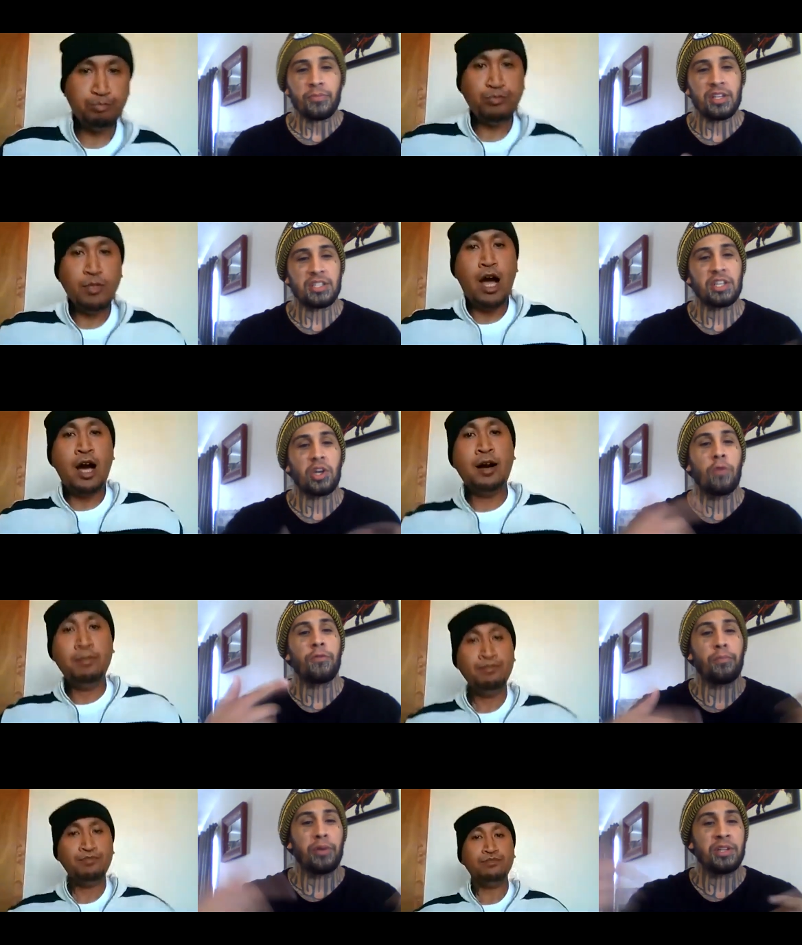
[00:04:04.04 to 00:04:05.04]
Speaker 1: Does it go um,
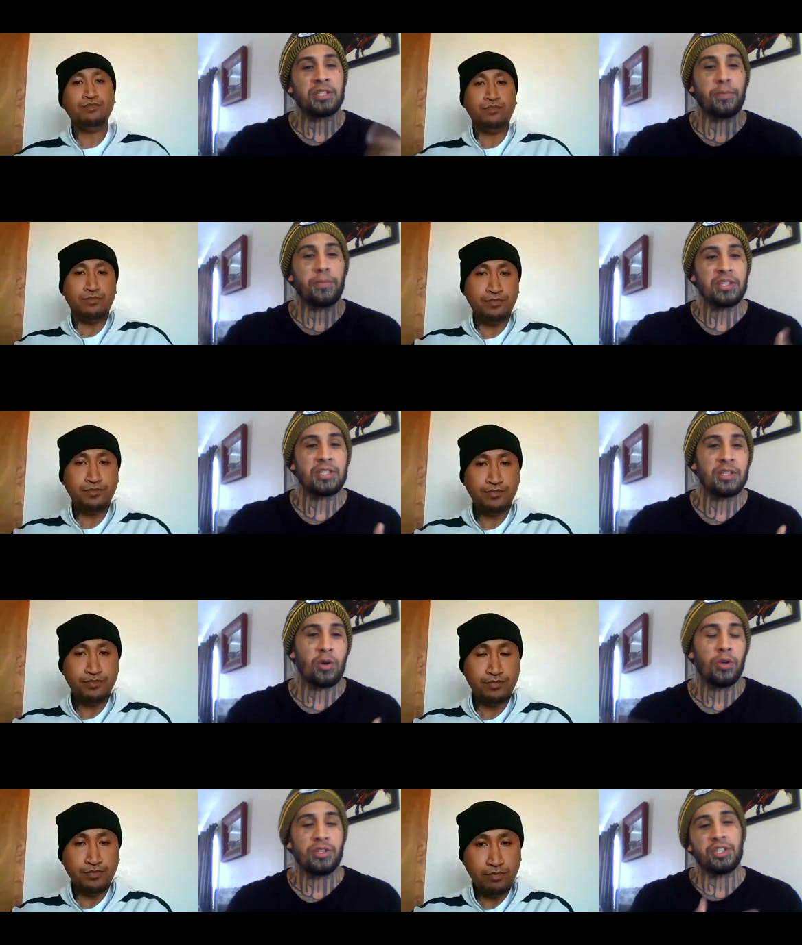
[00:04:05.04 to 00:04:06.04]
from prison to prison,
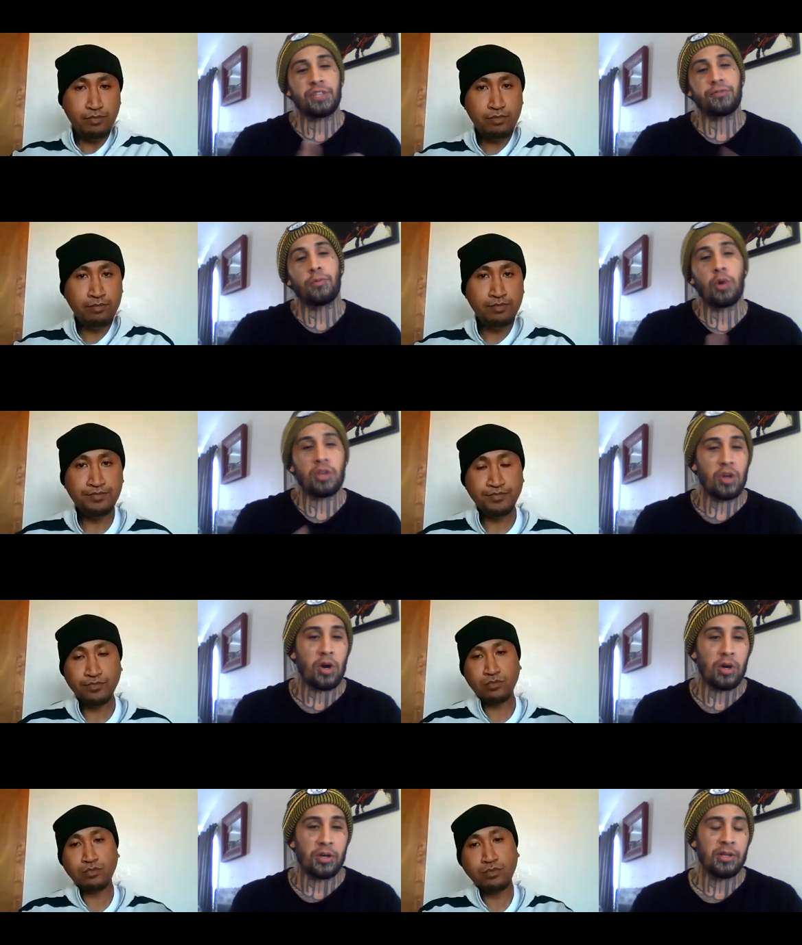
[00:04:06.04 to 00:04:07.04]
or is it just from one
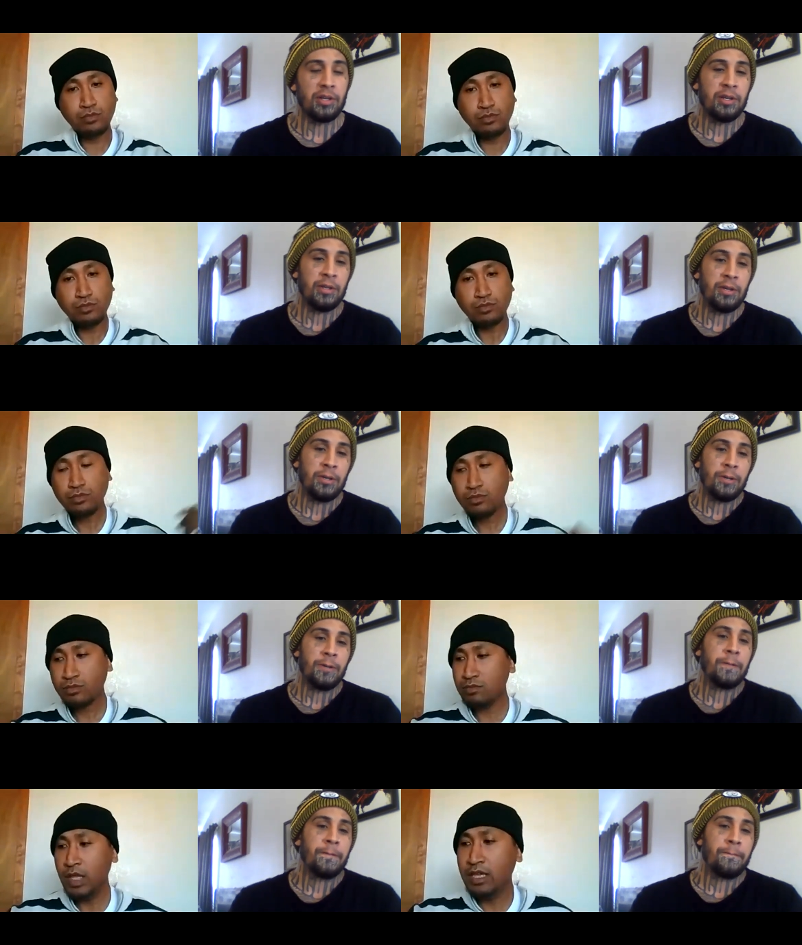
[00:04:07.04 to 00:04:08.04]
yard?
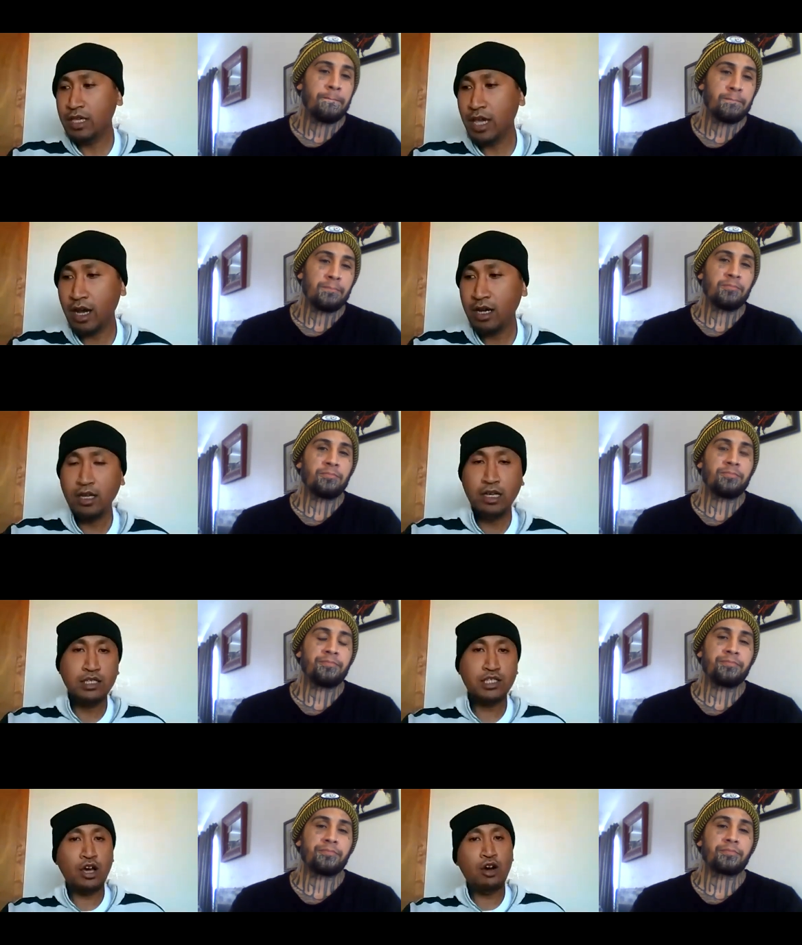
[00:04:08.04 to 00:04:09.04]
Yeah.
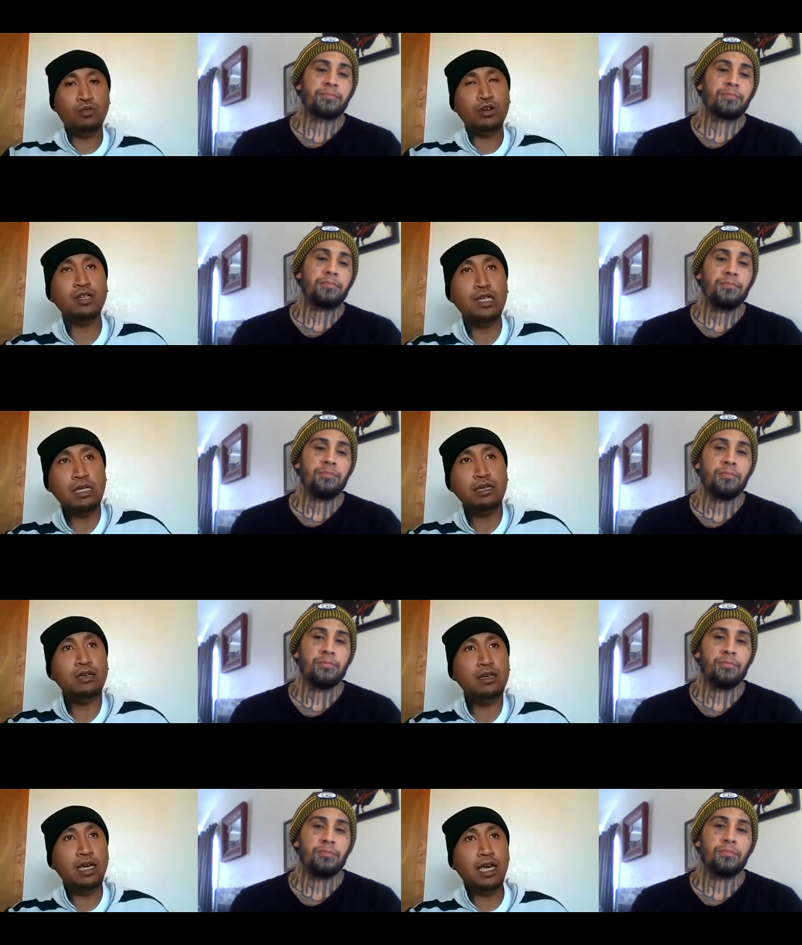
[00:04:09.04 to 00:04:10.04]
So
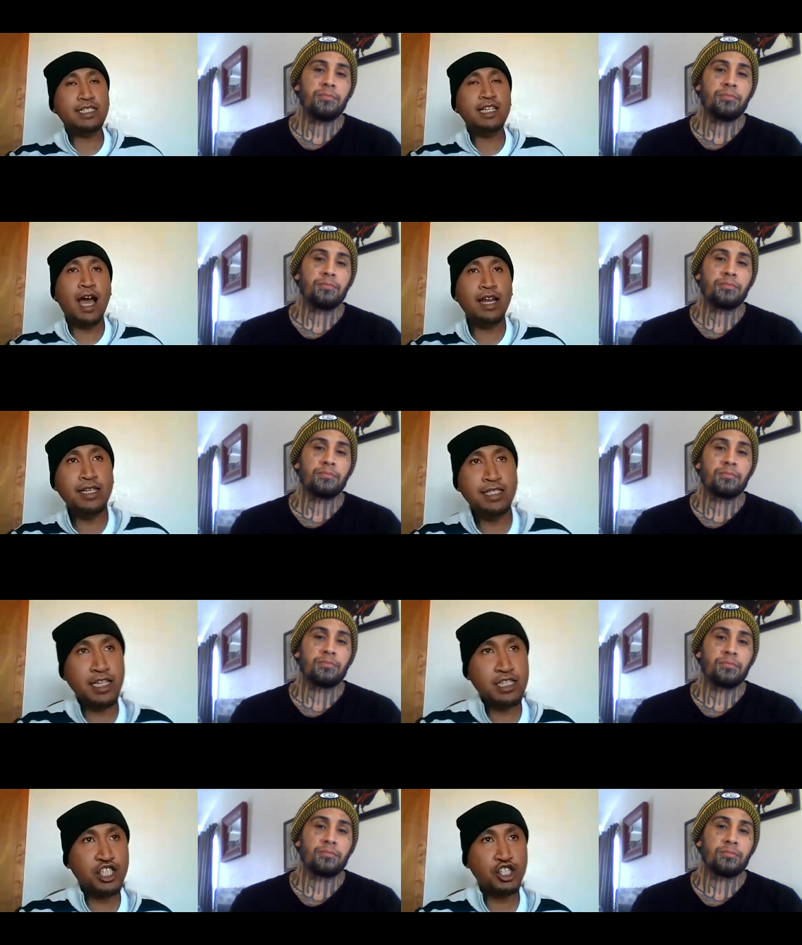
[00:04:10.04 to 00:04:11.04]
Speaker 2: it's not as
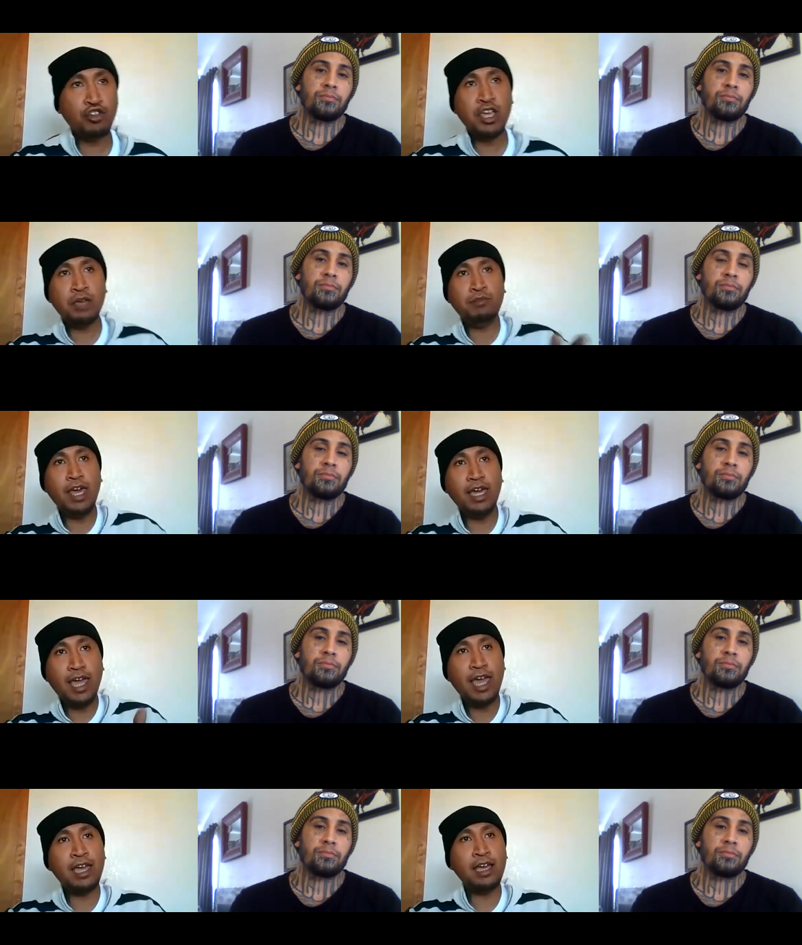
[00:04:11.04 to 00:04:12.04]
extreme. It
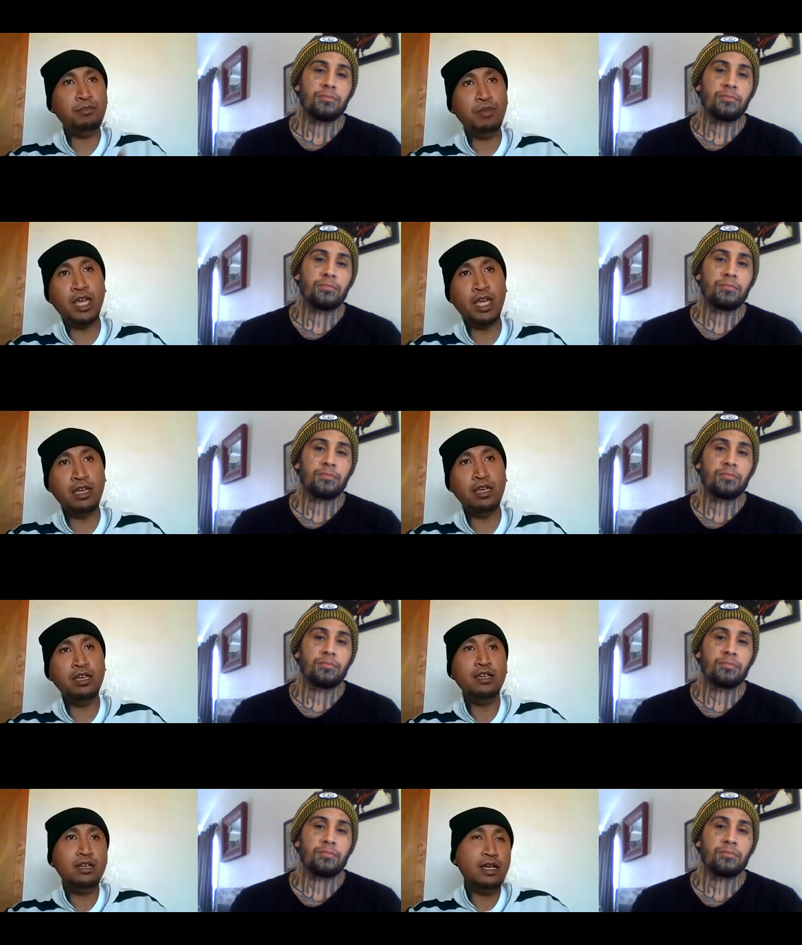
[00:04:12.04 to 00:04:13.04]
can be
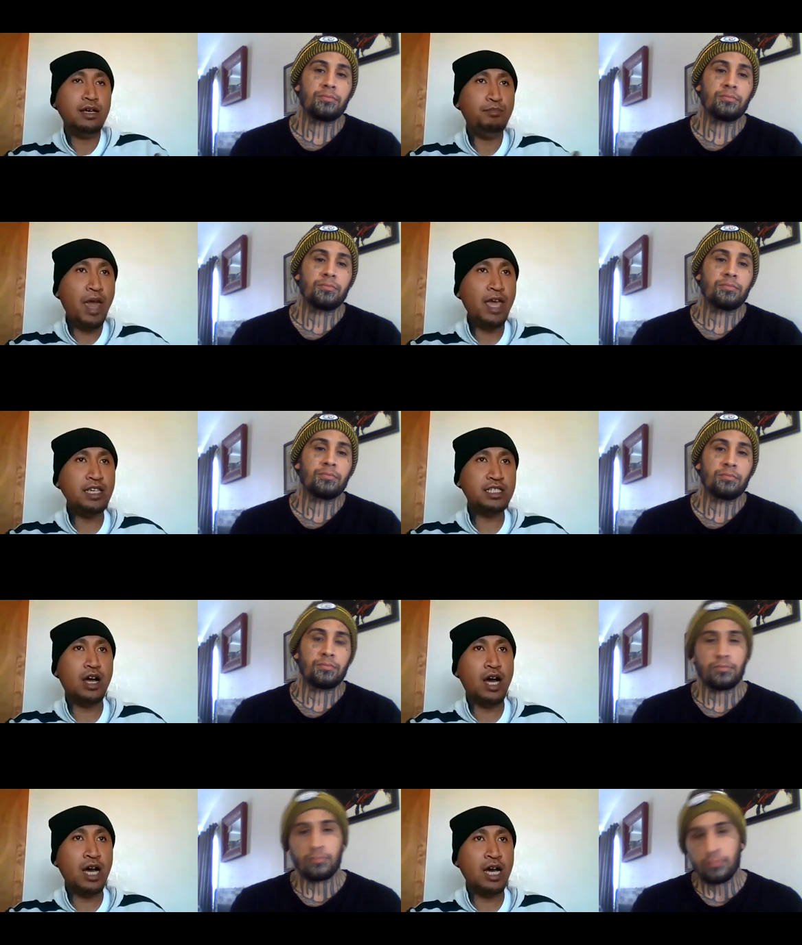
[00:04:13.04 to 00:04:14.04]
based
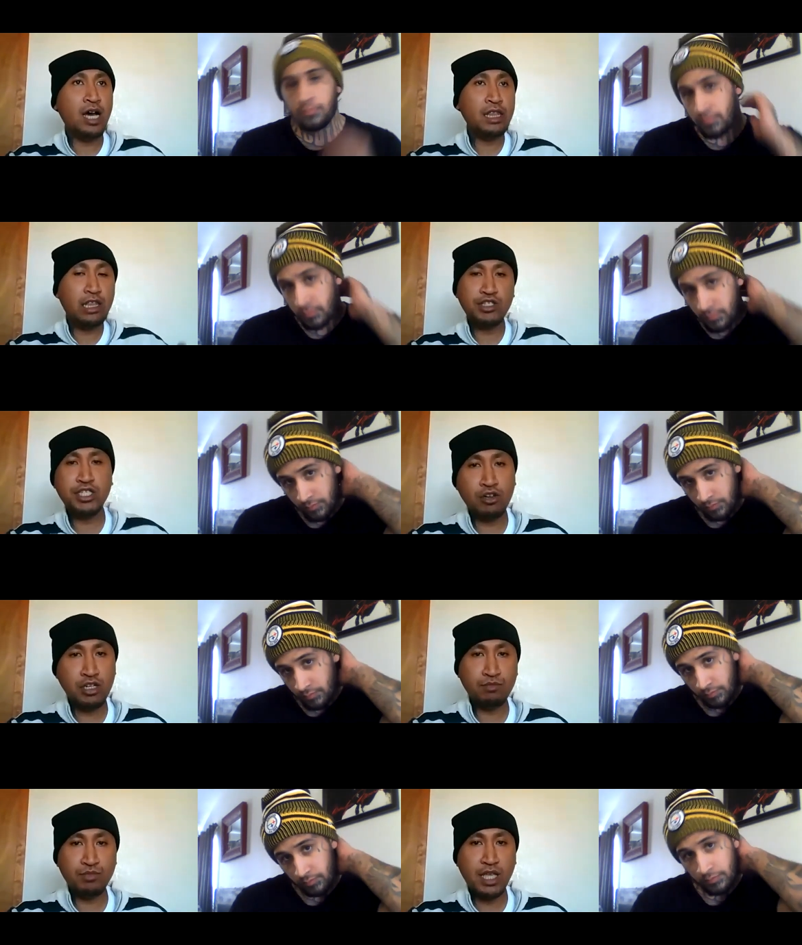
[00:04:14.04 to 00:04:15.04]
on the
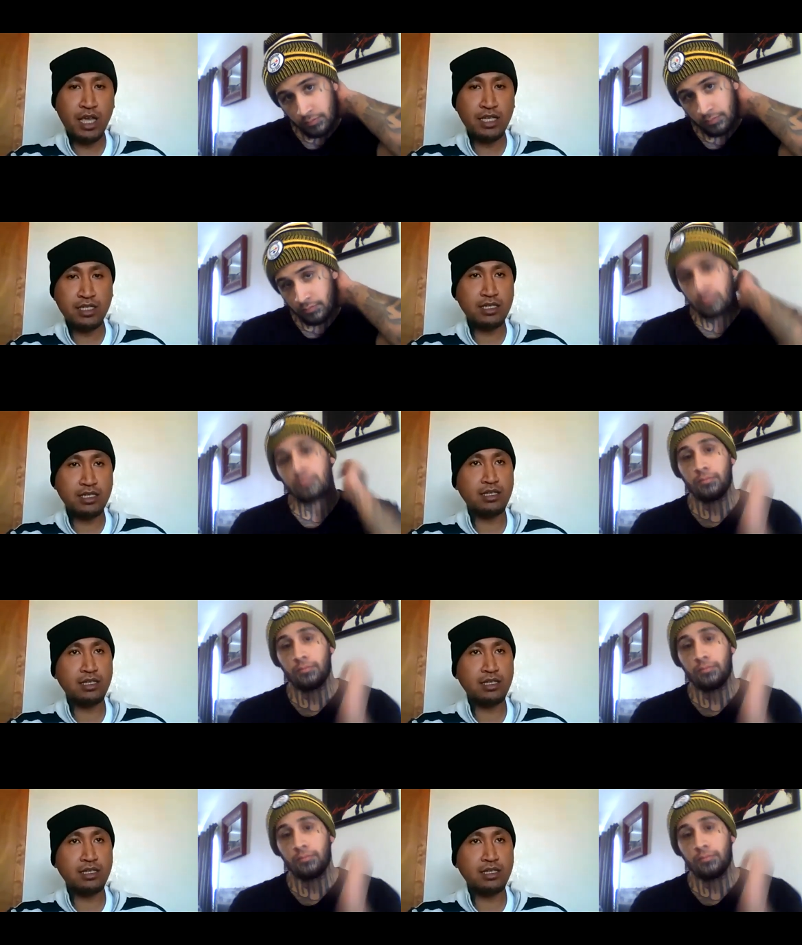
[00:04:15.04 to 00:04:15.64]
circumstances.